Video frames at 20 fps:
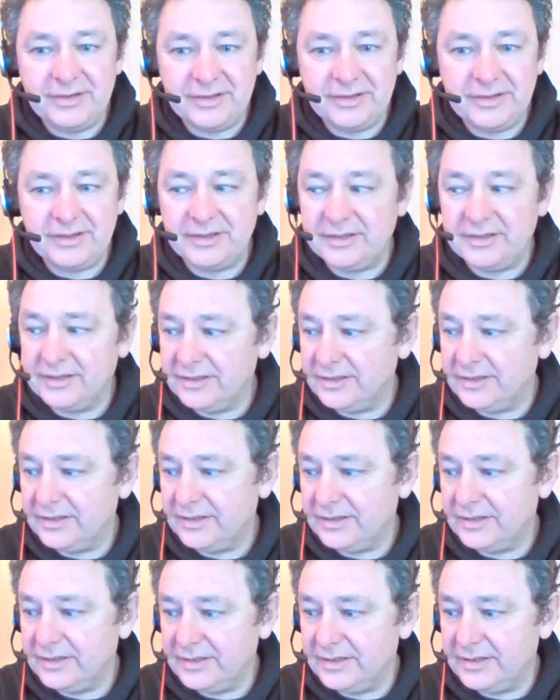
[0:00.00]

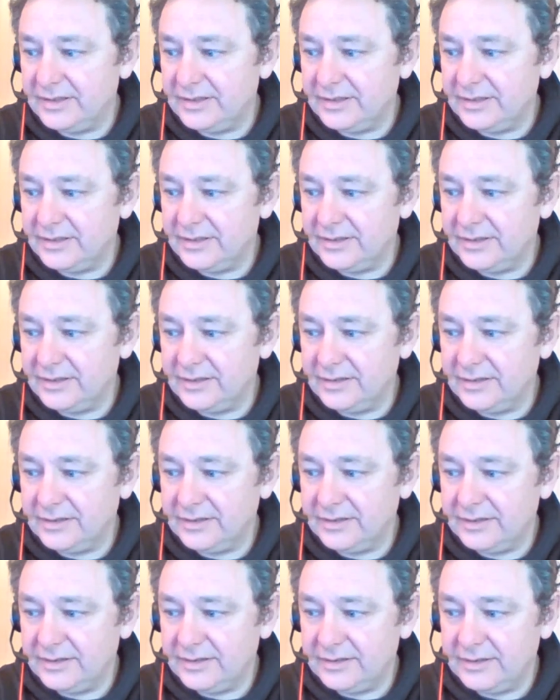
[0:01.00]

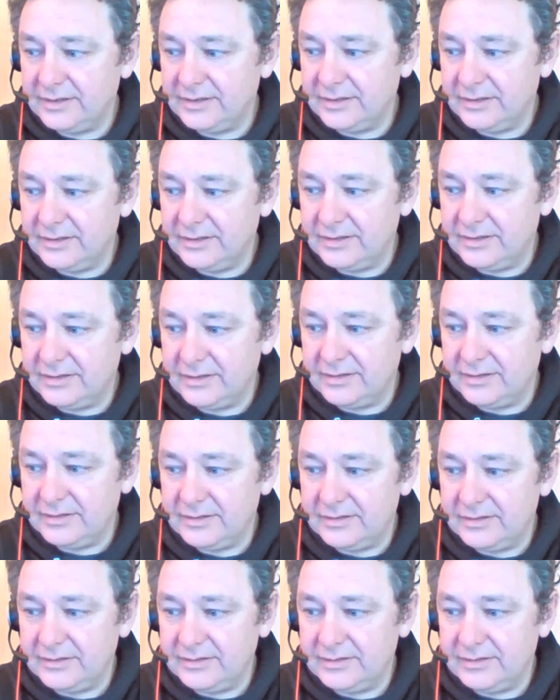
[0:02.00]

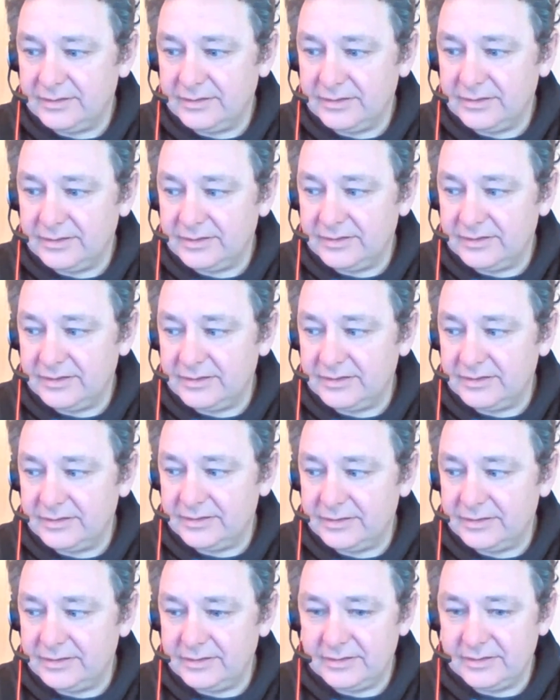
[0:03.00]

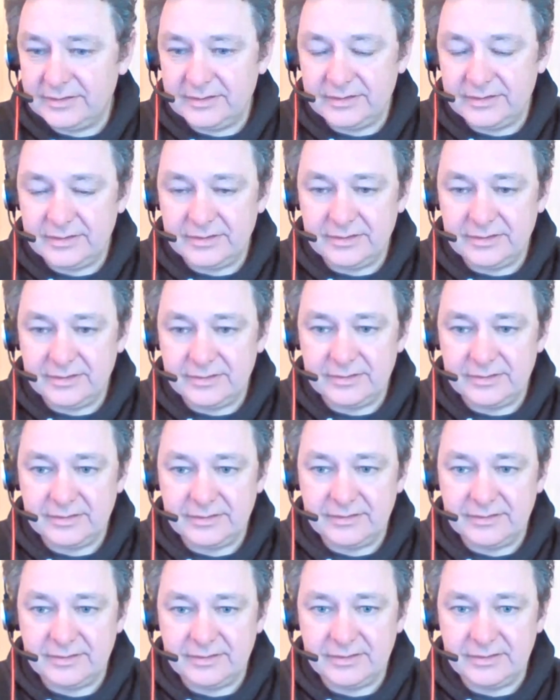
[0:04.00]

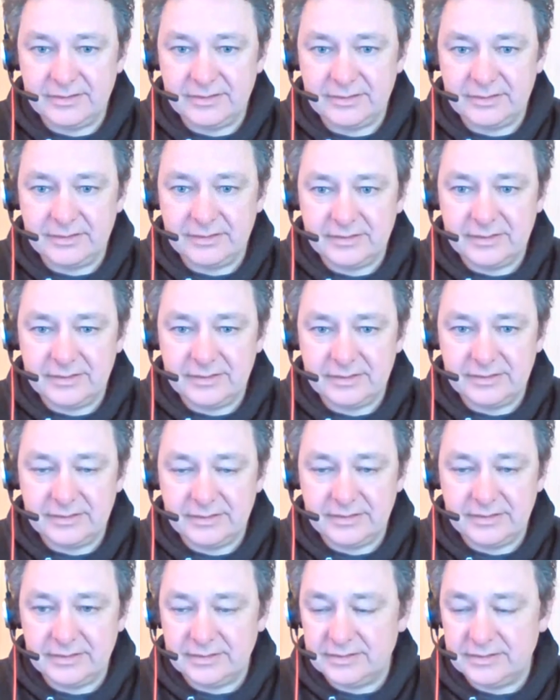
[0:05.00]

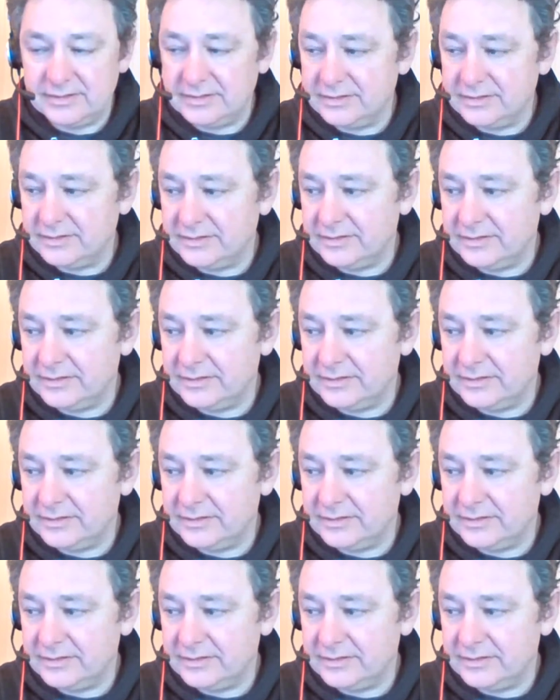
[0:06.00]
(silent)